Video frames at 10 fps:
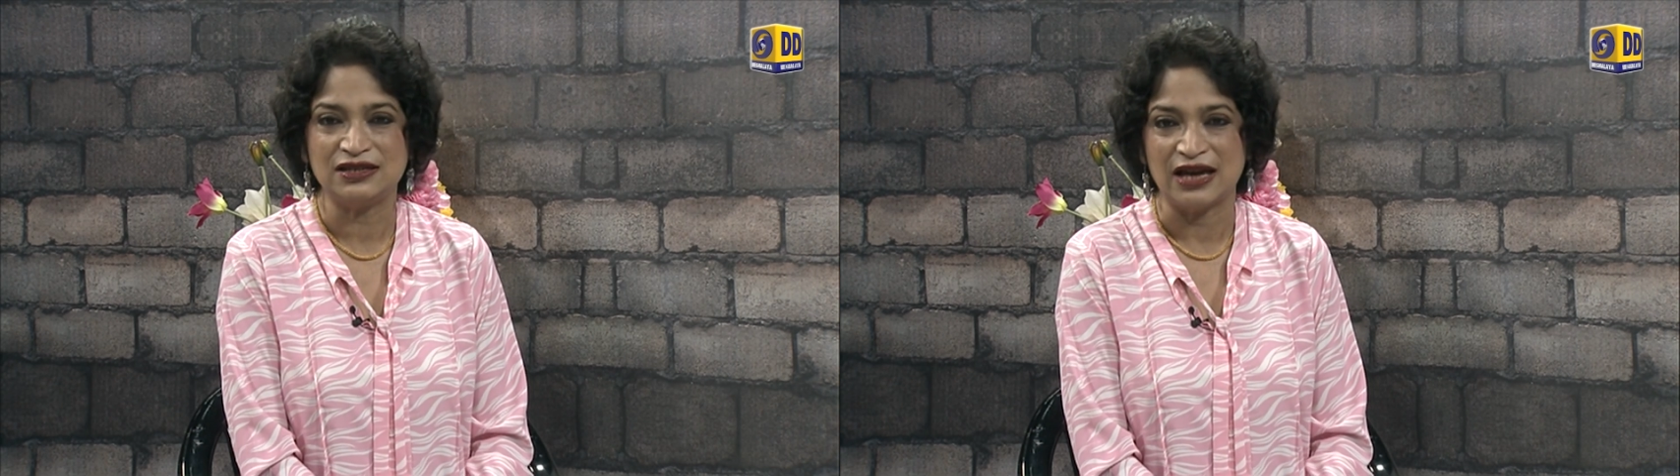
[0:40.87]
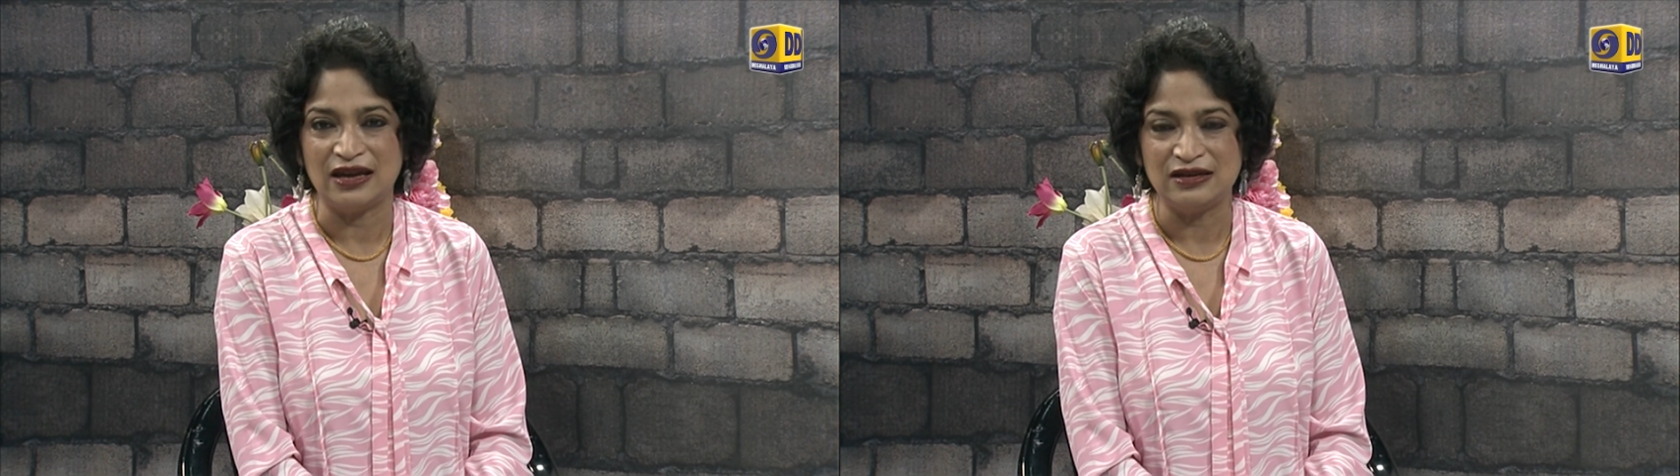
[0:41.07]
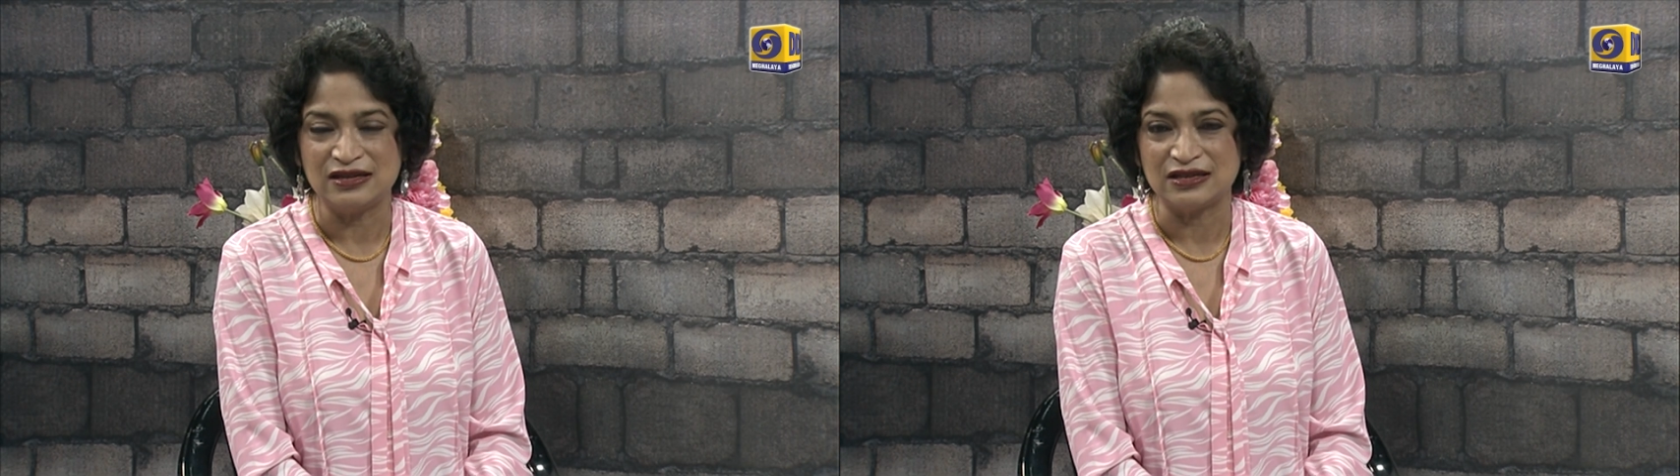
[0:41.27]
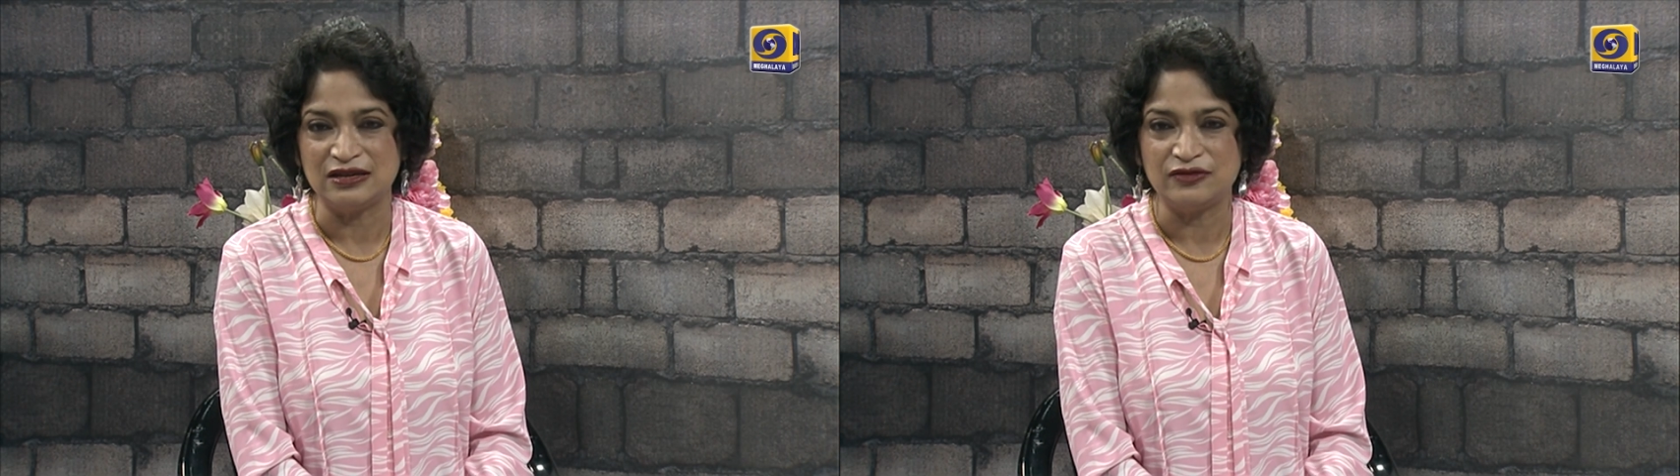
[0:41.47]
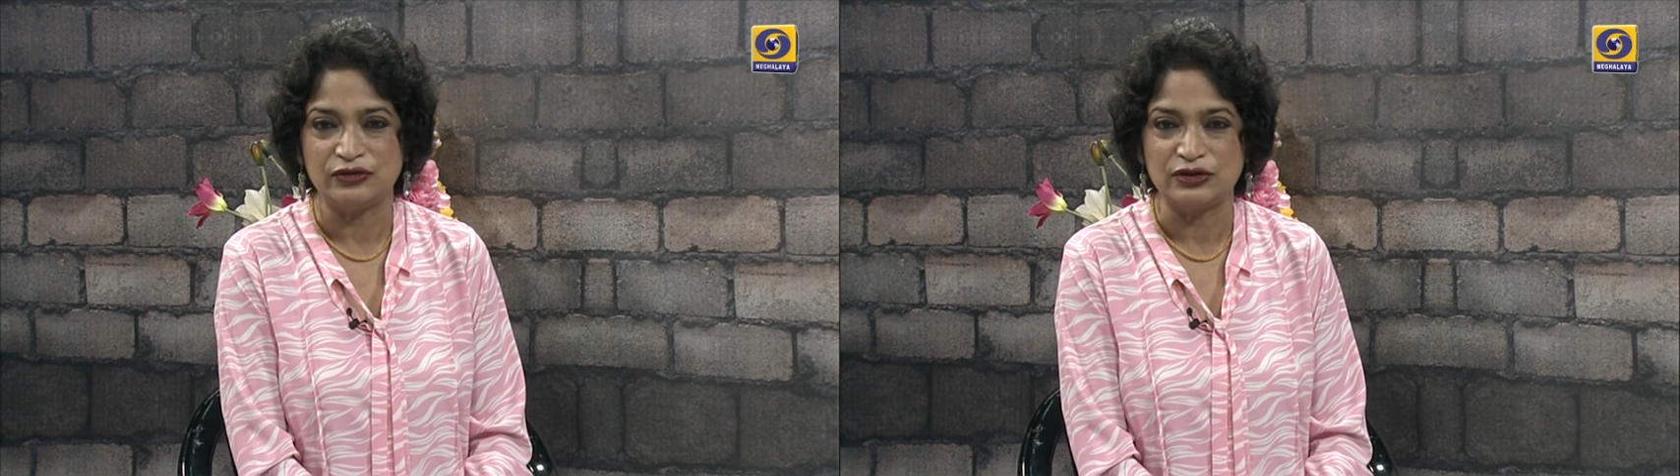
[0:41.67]
talents in
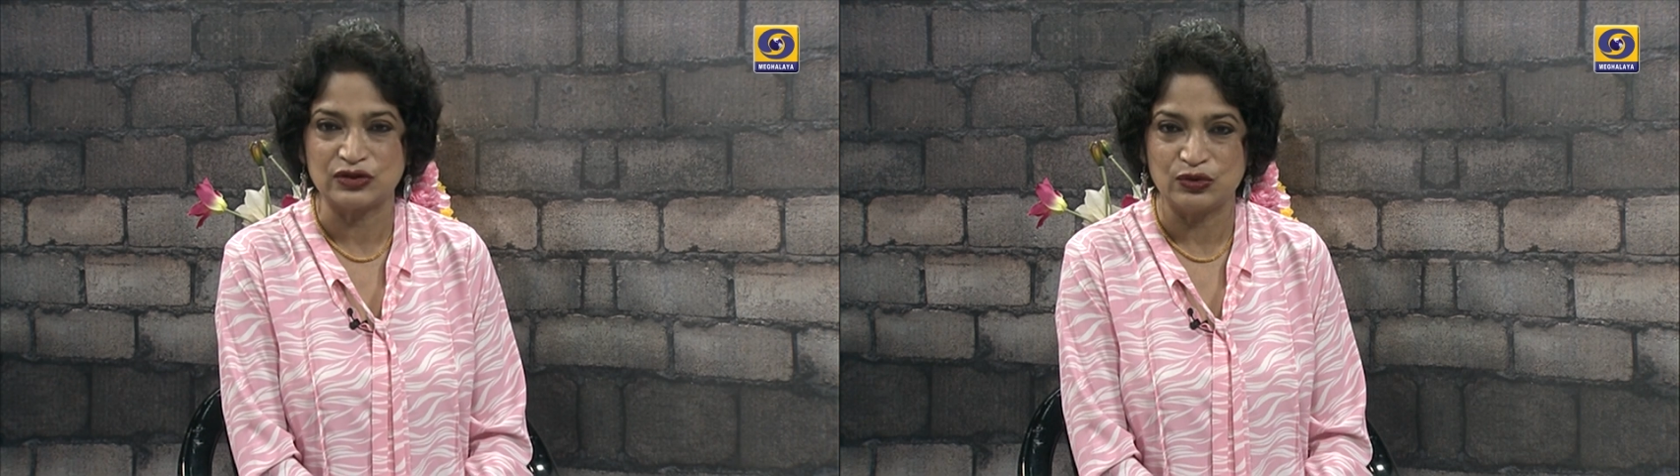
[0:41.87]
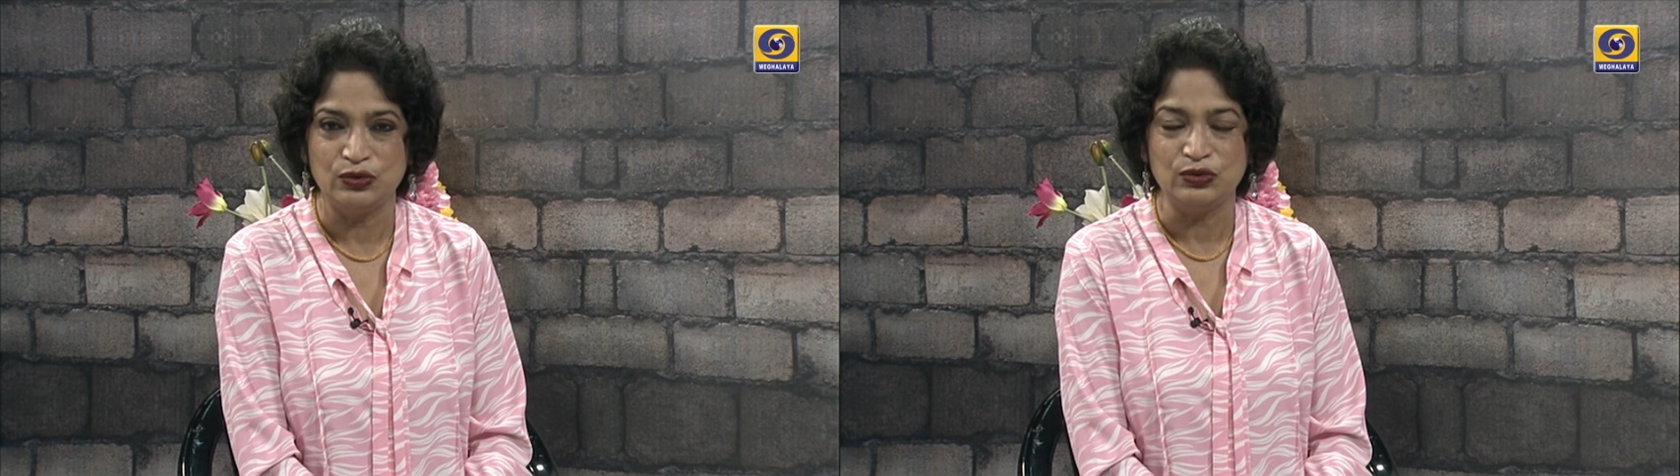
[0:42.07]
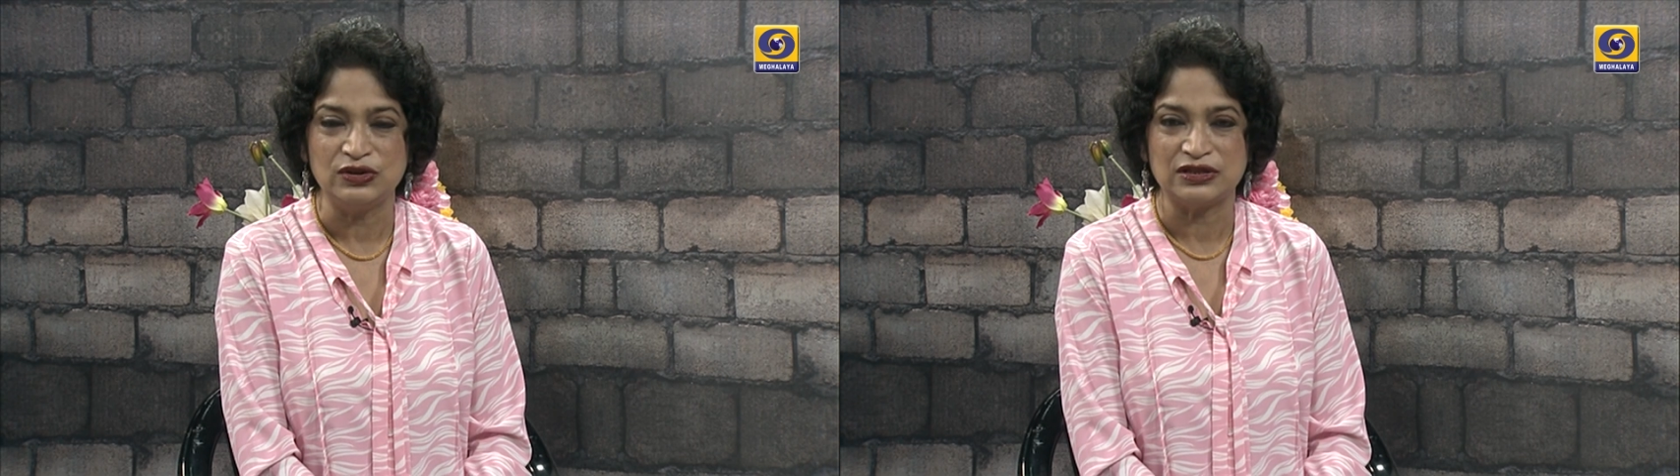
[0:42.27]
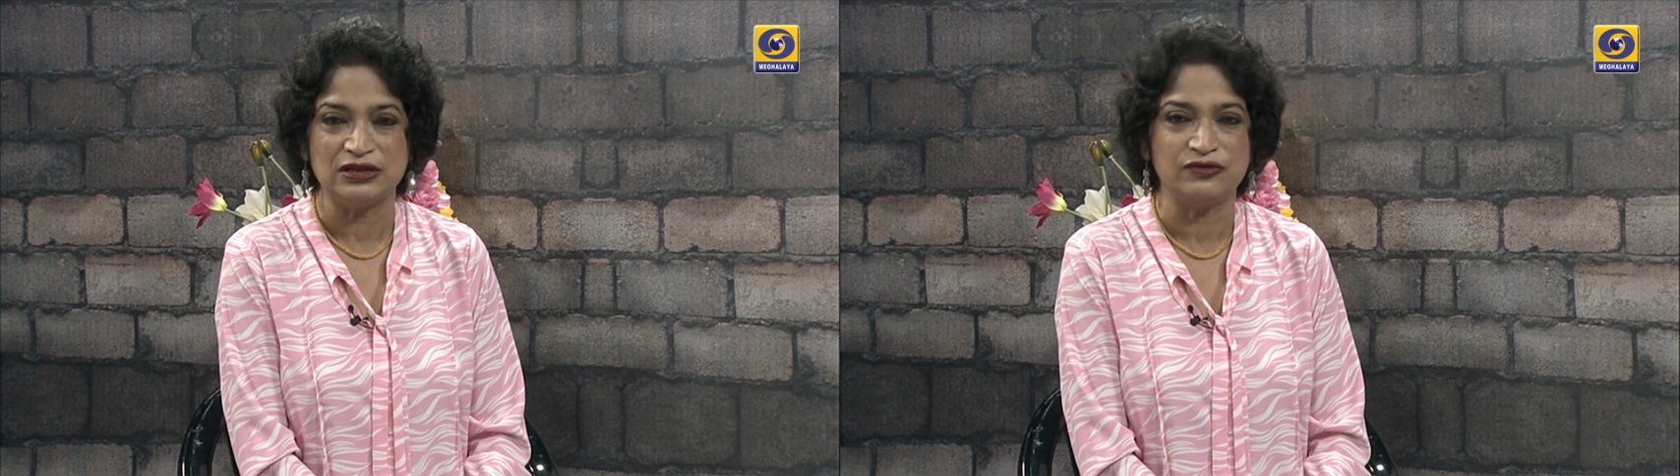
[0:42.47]
different schools and